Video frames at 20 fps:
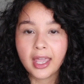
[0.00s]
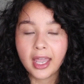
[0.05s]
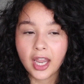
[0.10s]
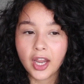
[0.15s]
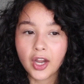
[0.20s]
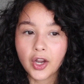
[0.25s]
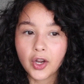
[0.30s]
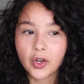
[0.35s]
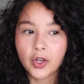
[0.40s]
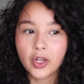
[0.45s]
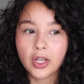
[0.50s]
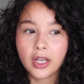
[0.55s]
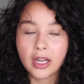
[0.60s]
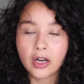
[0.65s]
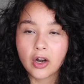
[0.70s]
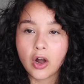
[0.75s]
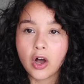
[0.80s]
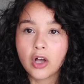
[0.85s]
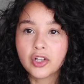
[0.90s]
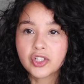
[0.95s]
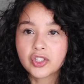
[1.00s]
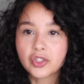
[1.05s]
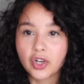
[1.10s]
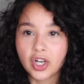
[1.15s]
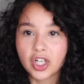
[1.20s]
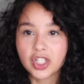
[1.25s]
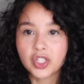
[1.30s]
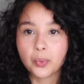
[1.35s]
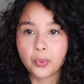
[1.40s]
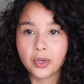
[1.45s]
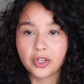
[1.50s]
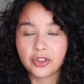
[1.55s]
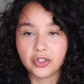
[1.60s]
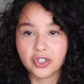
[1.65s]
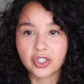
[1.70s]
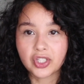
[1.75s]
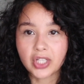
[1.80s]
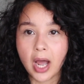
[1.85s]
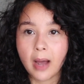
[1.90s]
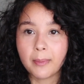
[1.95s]
hair, it all starts with
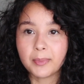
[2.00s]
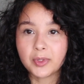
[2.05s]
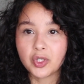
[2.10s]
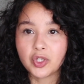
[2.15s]
your scalp.